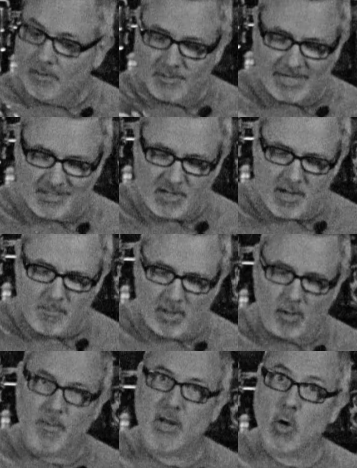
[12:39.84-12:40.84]
16
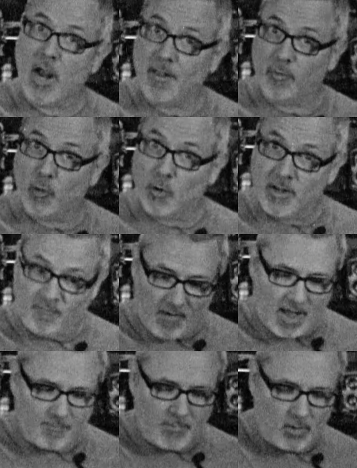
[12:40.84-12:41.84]
millimeter and
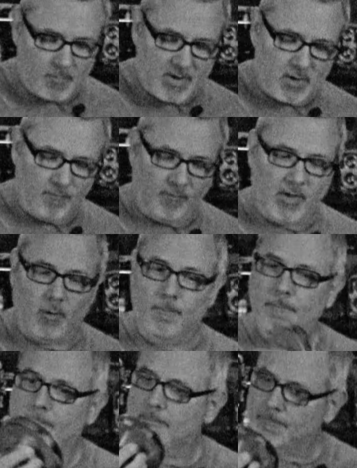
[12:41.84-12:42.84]
35 millimeter
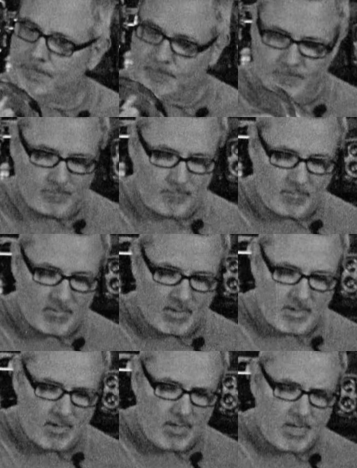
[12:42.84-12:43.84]
film.
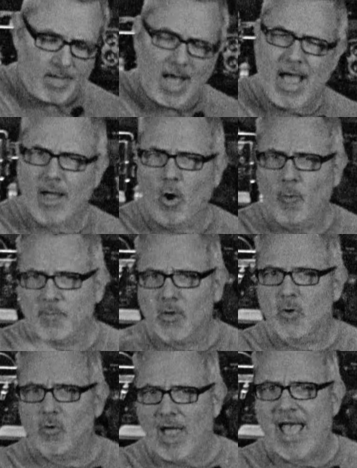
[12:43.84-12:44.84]
I hope
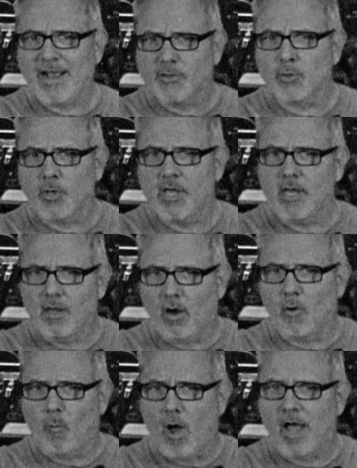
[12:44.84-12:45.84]
you actually
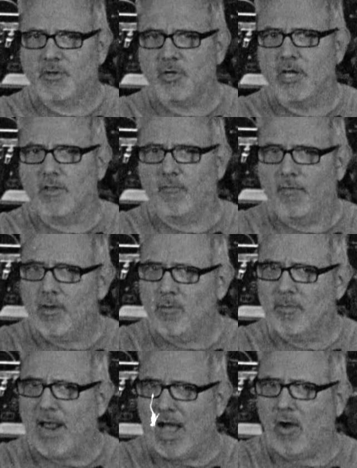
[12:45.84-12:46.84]
are watching the
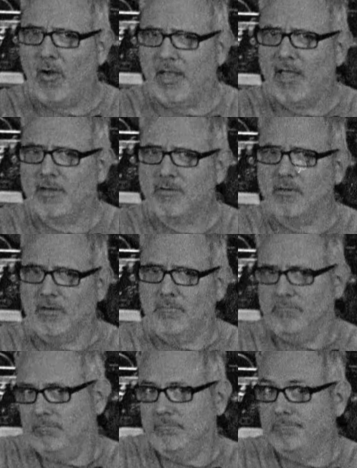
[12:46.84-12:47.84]
film now. I guess
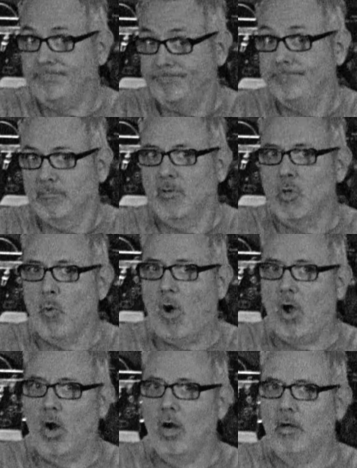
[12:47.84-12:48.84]
you
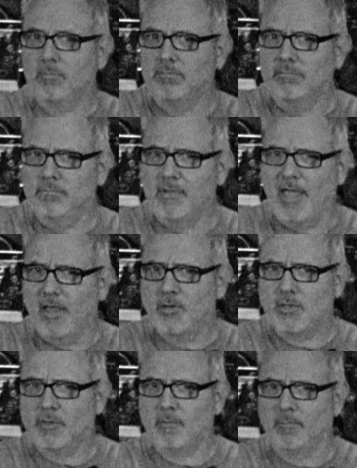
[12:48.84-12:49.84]
are,
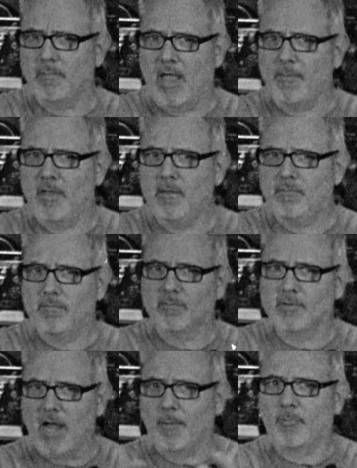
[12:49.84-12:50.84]
ish, maybe.
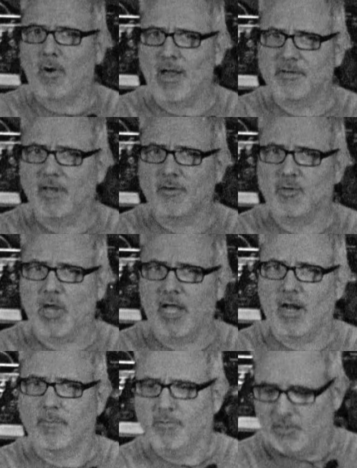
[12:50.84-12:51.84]
Not processed
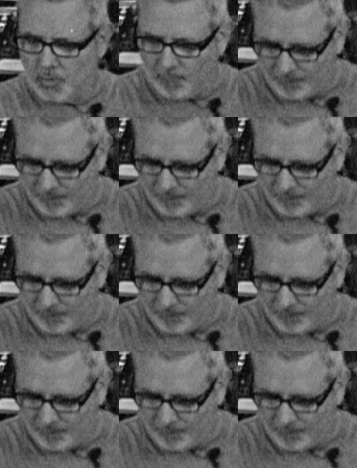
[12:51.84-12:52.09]
yet. I'm still